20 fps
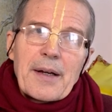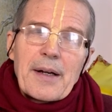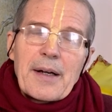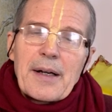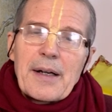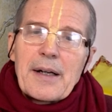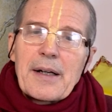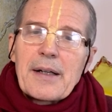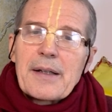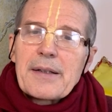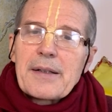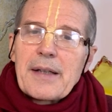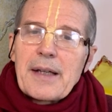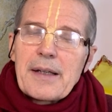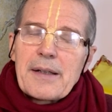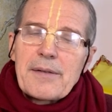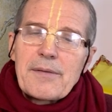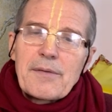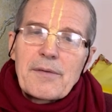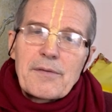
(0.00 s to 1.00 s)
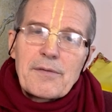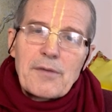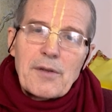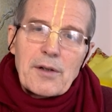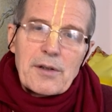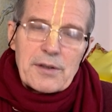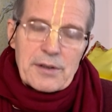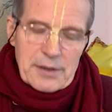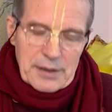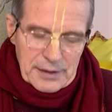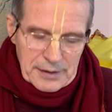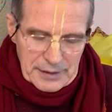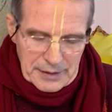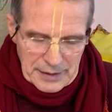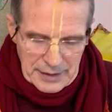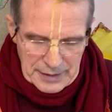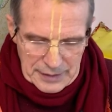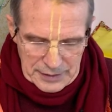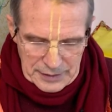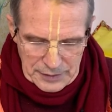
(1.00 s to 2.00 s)
then want
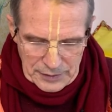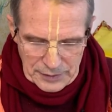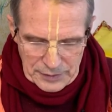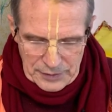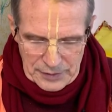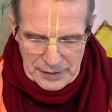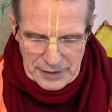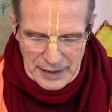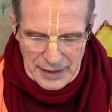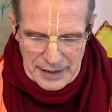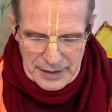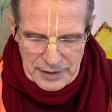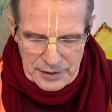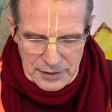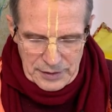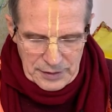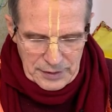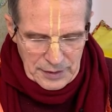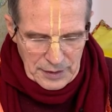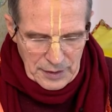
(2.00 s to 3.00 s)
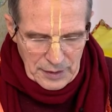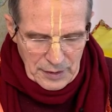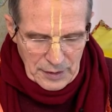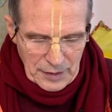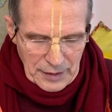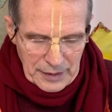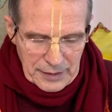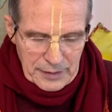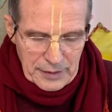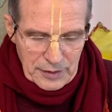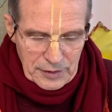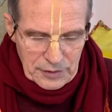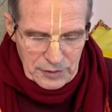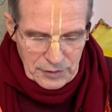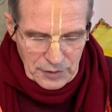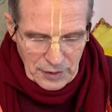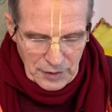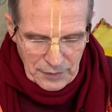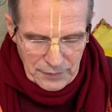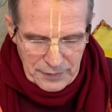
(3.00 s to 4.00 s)
the association and the
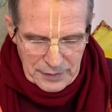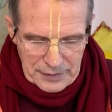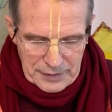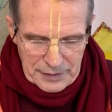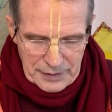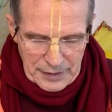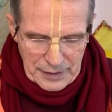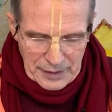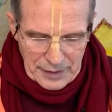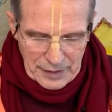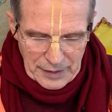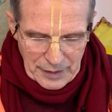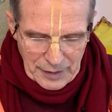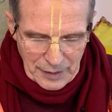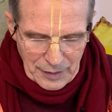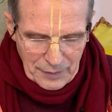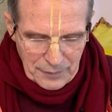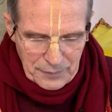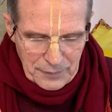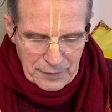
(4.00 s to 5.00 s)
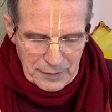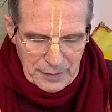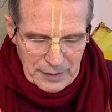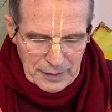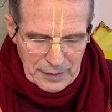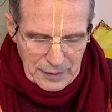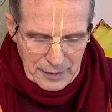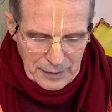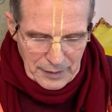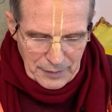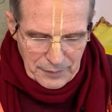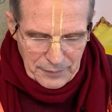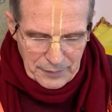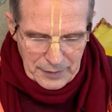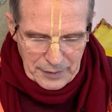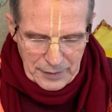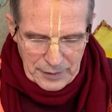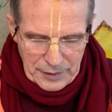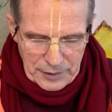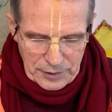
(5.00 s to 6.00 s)
service of
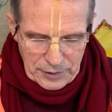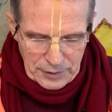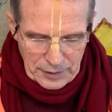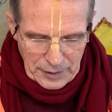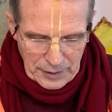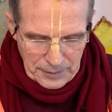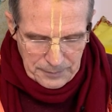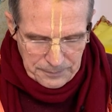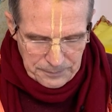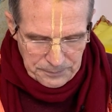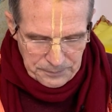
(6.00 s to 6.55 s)
Krishna.